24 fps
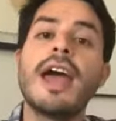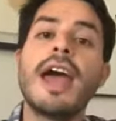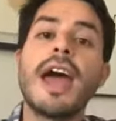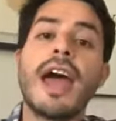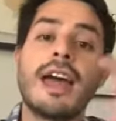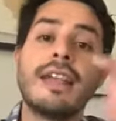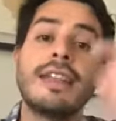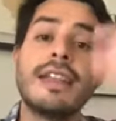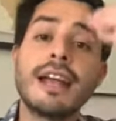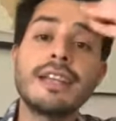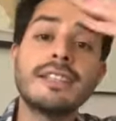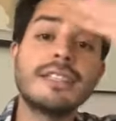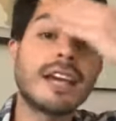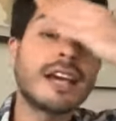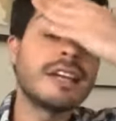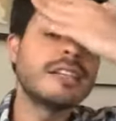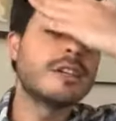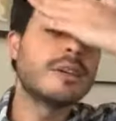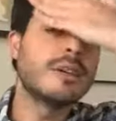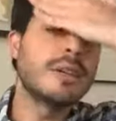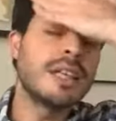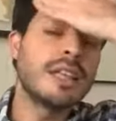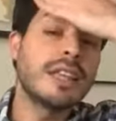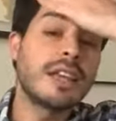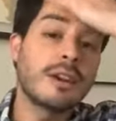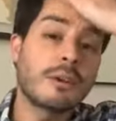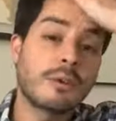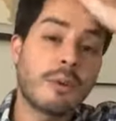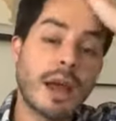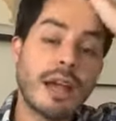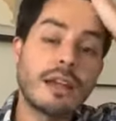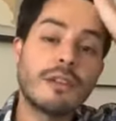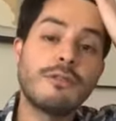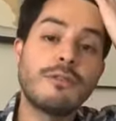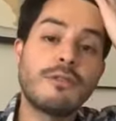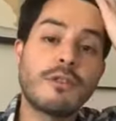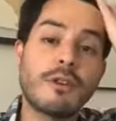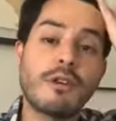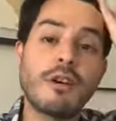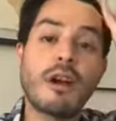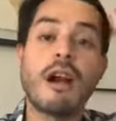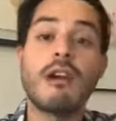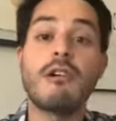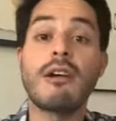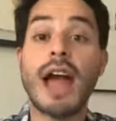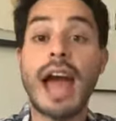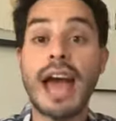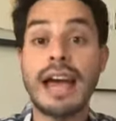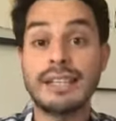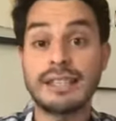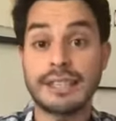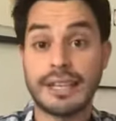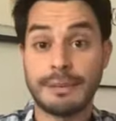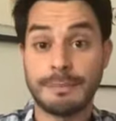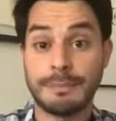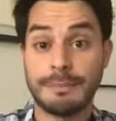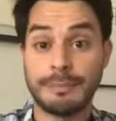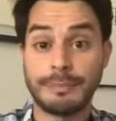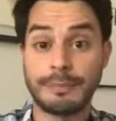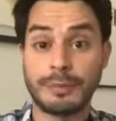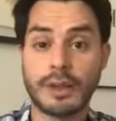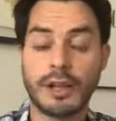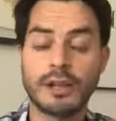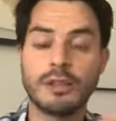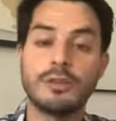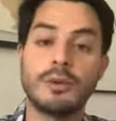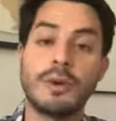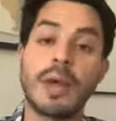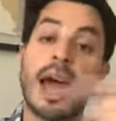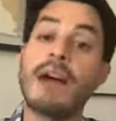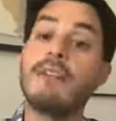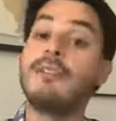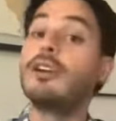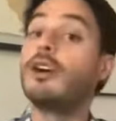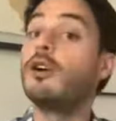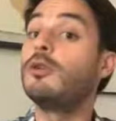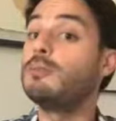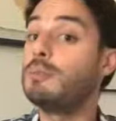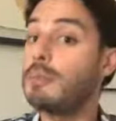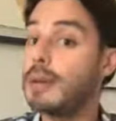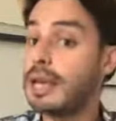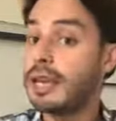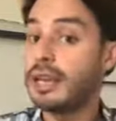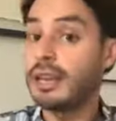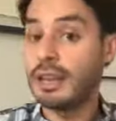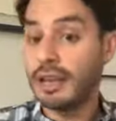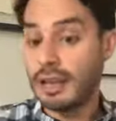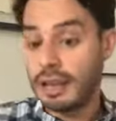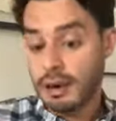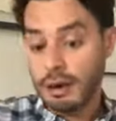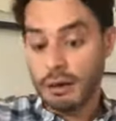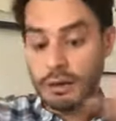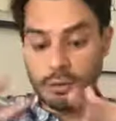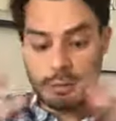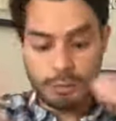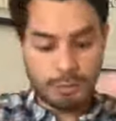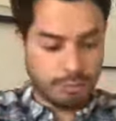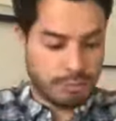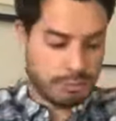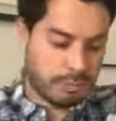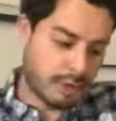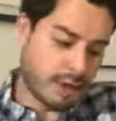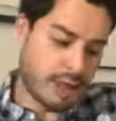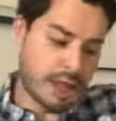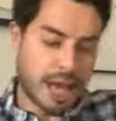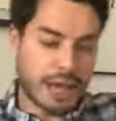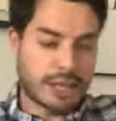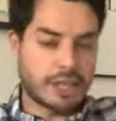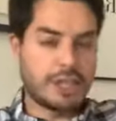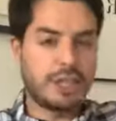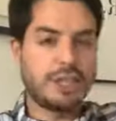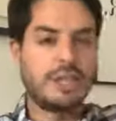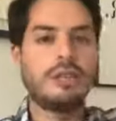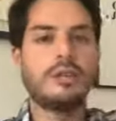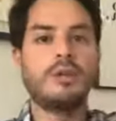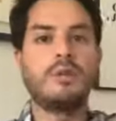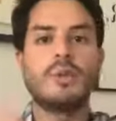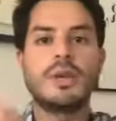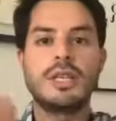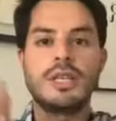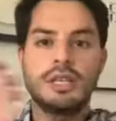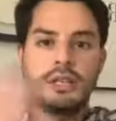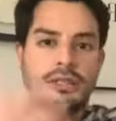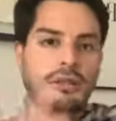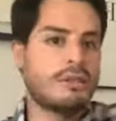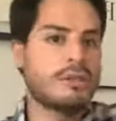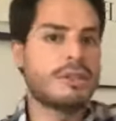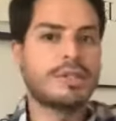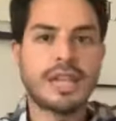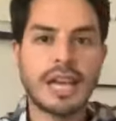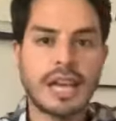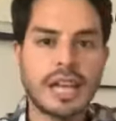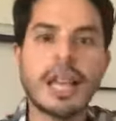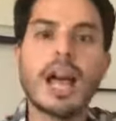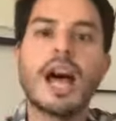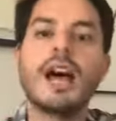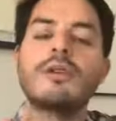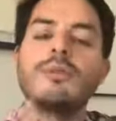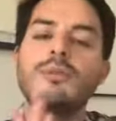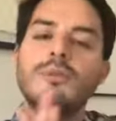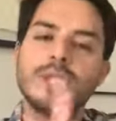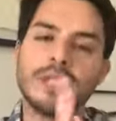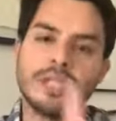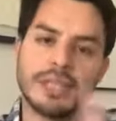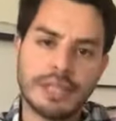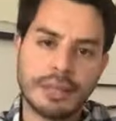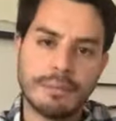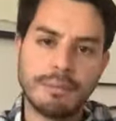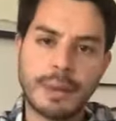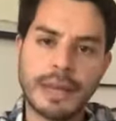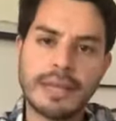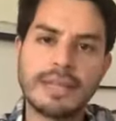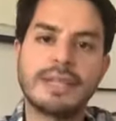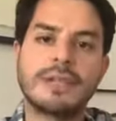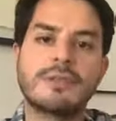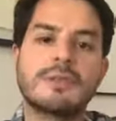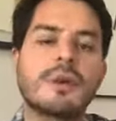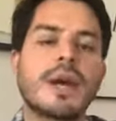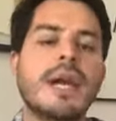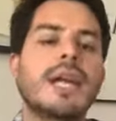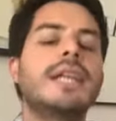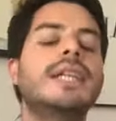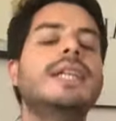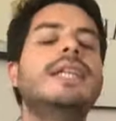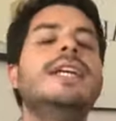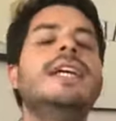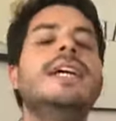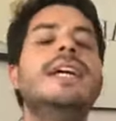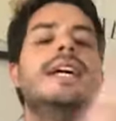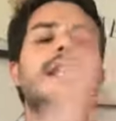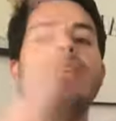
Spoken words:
And that's actually the grade for our Assam. So we have an OP in our collection, which is our Ceylon, which is a basic grade.